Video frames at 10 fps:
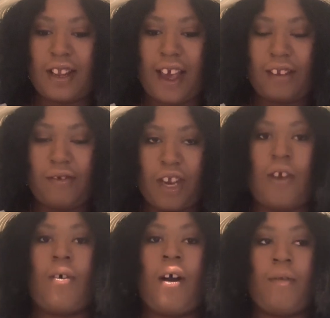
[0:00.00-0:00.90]
last
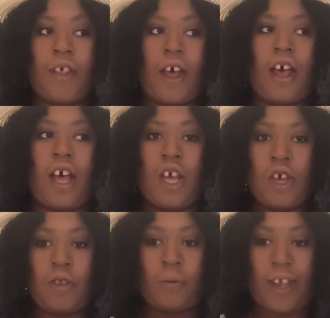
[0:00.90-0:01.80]
video of the
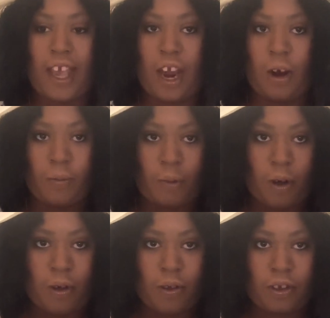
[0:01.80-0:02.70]
three hair
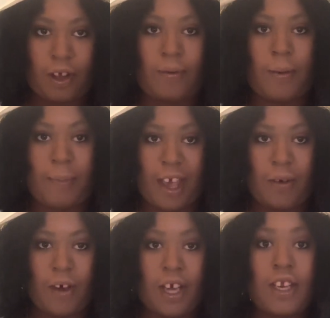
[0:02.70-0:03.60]
bows of the big
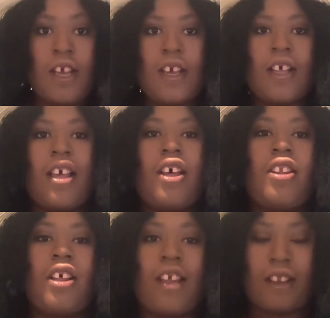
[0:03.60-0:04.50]
one, click
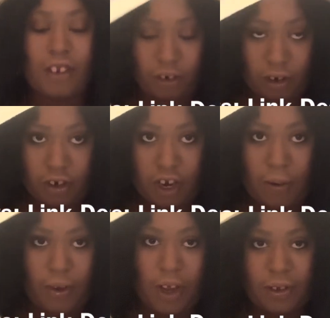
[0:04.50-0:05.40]
on the link description
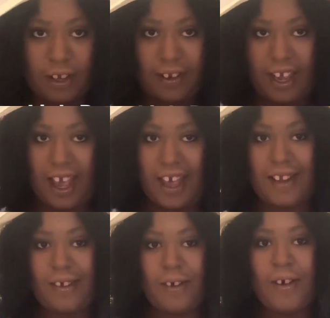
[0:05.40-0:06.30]
down below to see
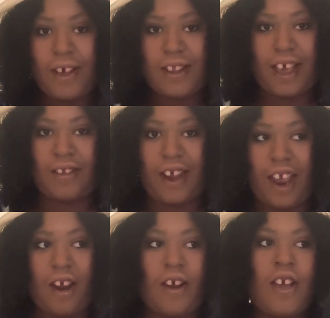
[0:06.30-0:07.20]
it down
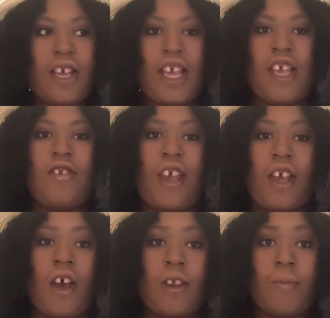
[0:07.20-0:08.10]
there, and
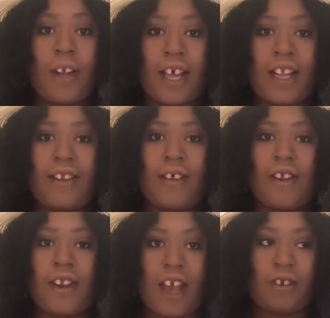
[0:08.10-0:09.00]
check on the playlist of
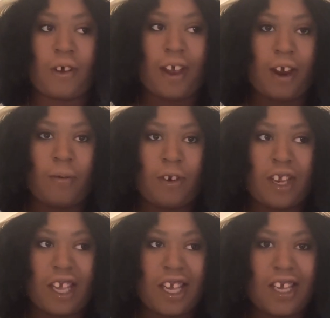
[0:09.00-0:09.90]
the natural hair
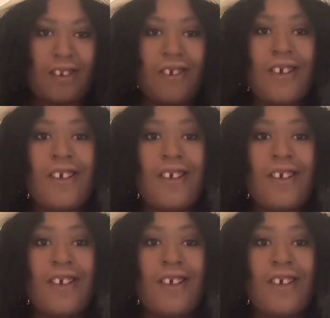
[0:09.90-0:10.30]
routine